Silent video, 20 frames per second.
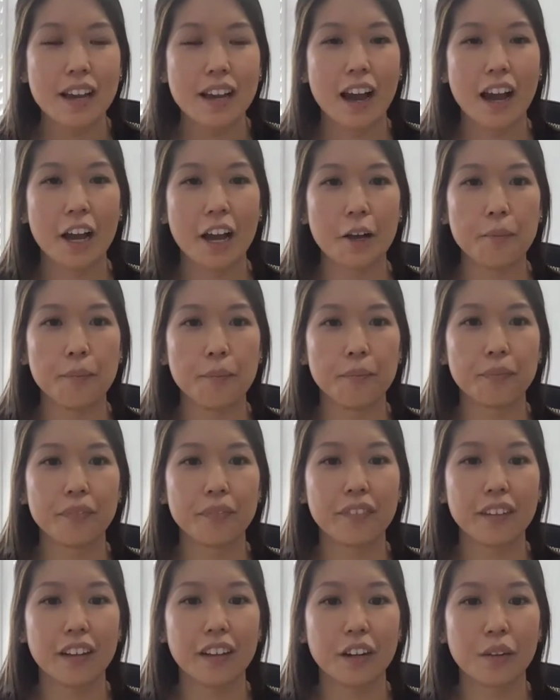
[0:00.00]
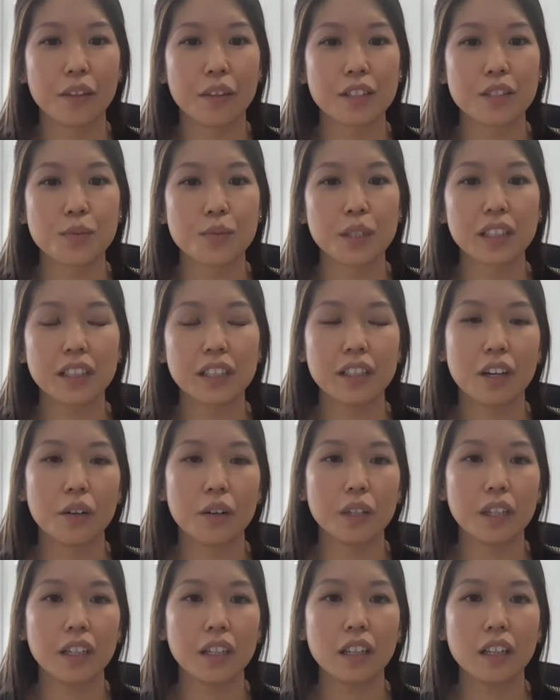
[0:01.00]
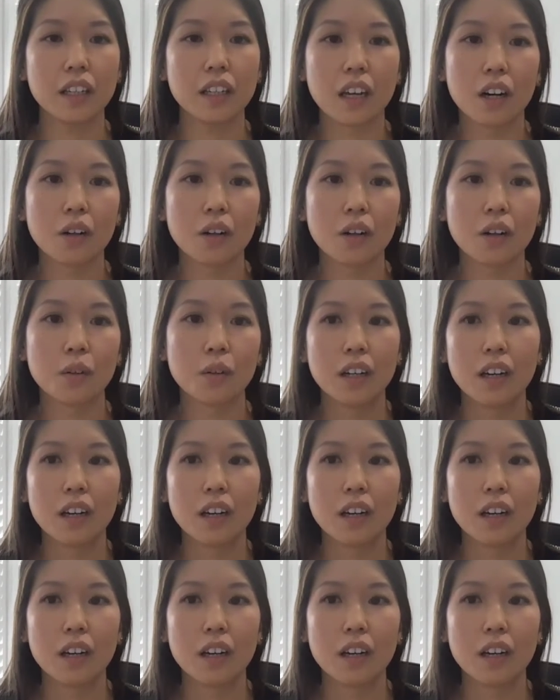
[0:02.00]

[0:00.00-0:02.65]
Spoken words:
There's really no ego